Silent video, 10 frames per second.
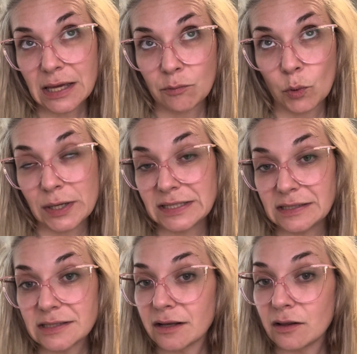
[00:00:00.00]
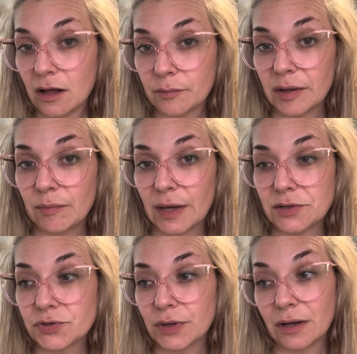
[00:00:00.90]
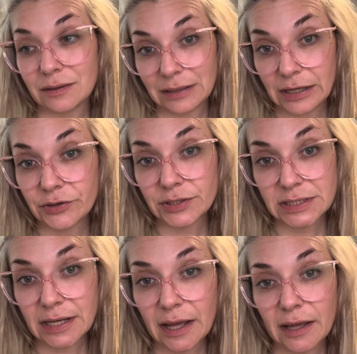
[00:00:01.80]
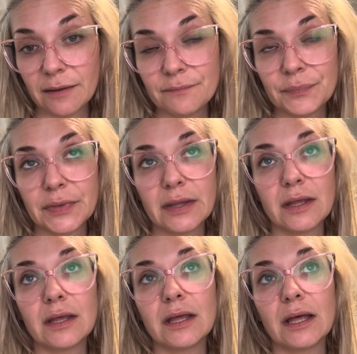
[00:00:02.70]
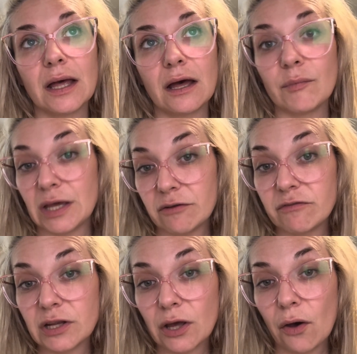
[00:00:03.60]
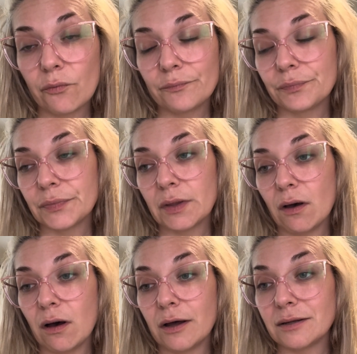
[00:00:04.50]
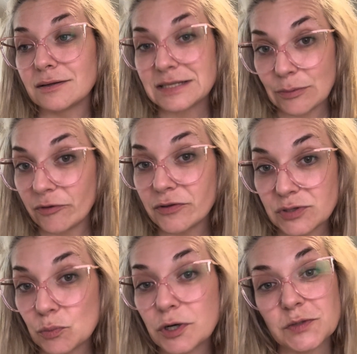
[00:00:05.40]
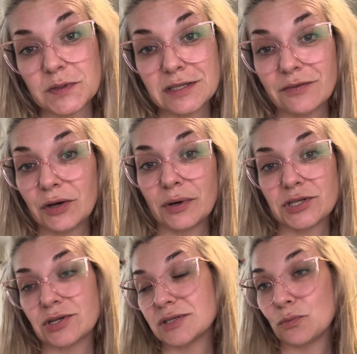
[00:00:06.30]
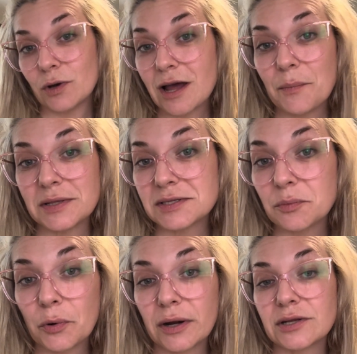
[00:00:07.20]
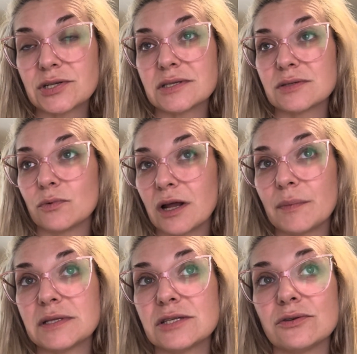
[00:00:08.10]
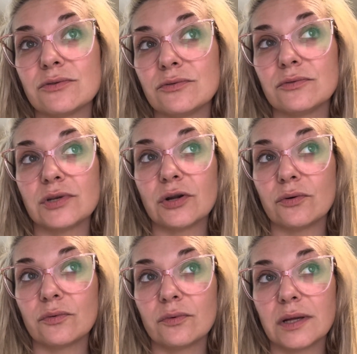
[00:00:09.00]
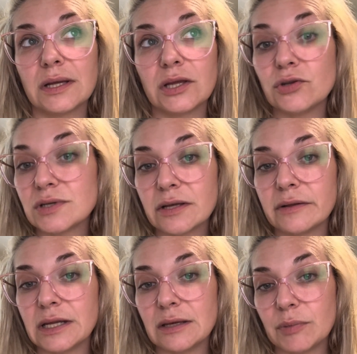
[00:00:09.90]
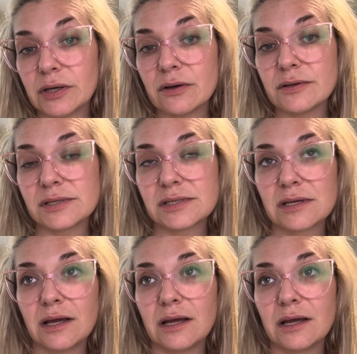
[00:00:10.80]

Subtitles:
in more detail on my Patreon later today, in a video on some of those more specific questions. What happens to mortgages? What happens to, utility bills,